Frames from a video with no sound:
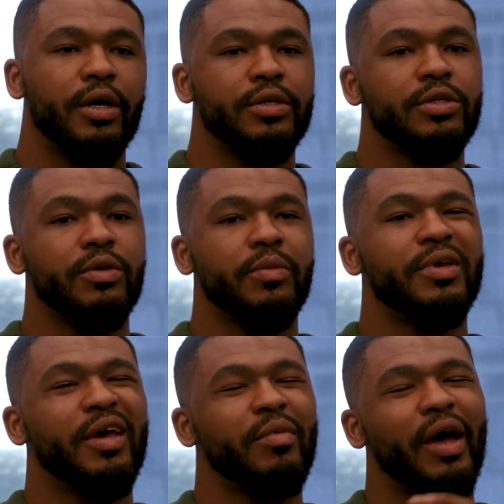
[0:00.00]
So to
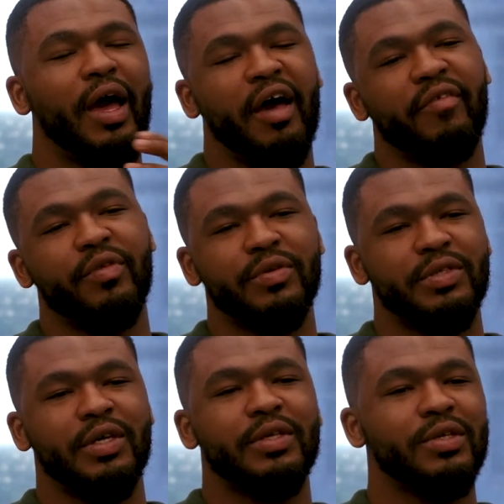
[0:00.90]
be able to have
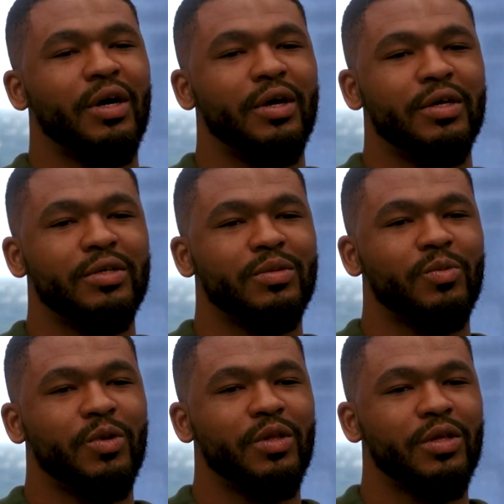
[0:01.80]
those things is
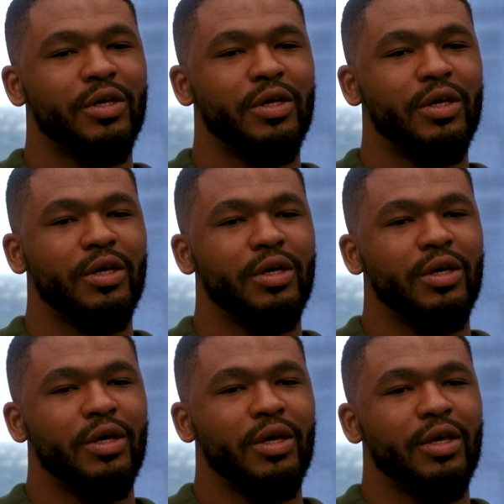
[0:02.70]
really,
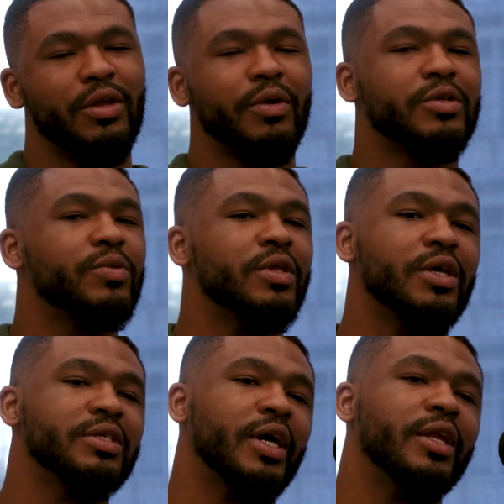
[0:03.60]
it's
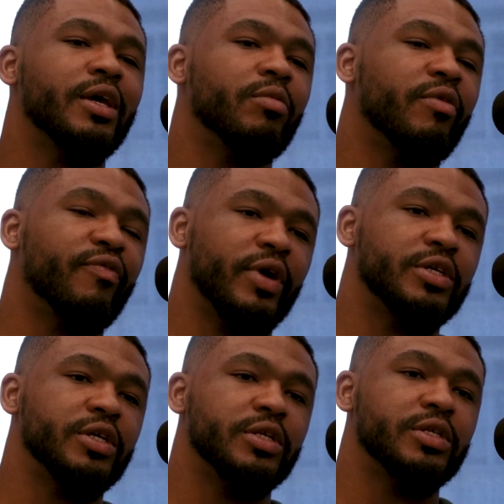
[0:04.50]
really exciting and
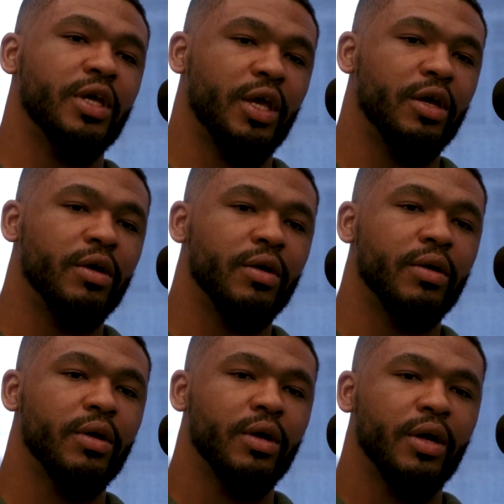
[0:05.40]
refreshing to
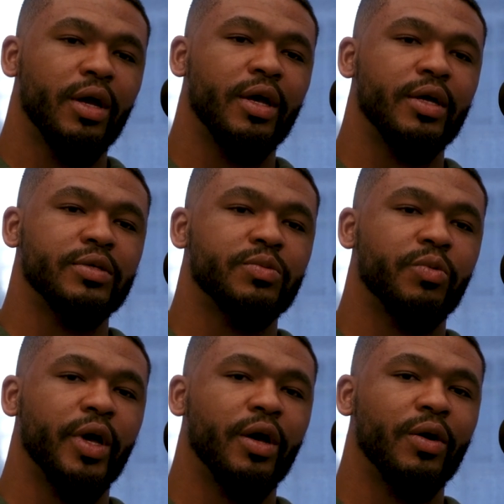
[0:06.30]
hear as
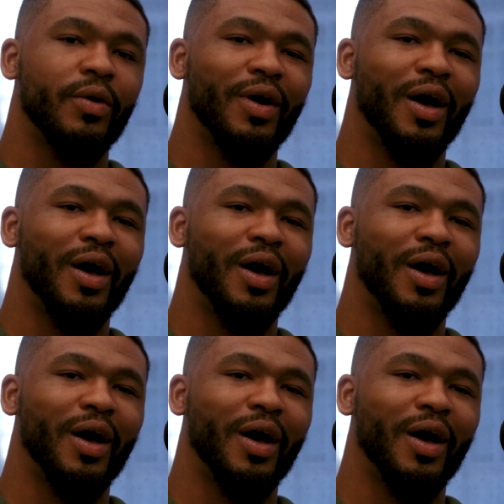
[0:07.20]
well.